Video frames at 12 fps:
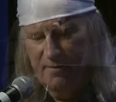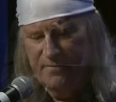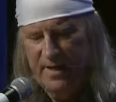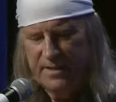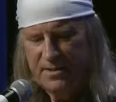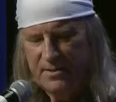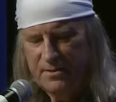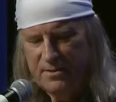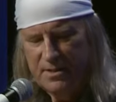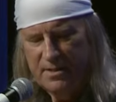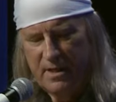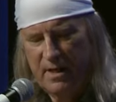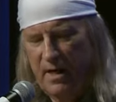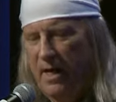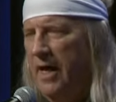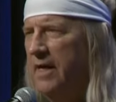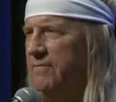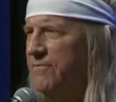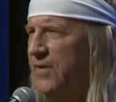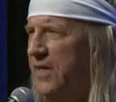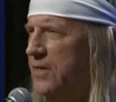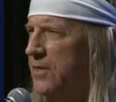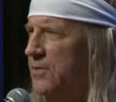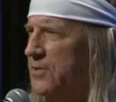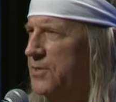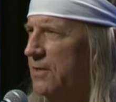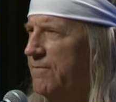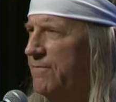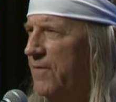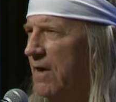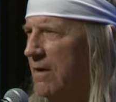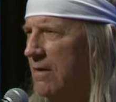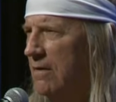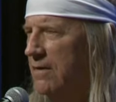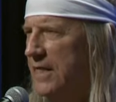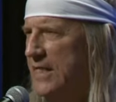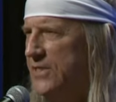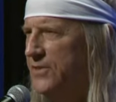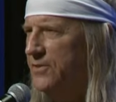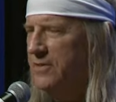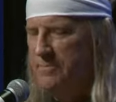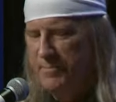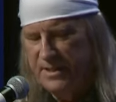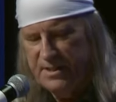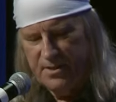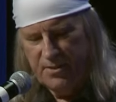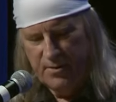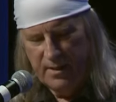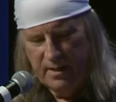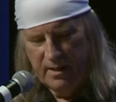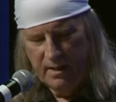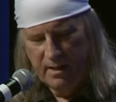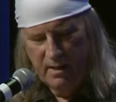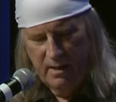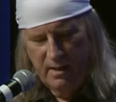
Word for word: professors, and figures of far eastern mystery.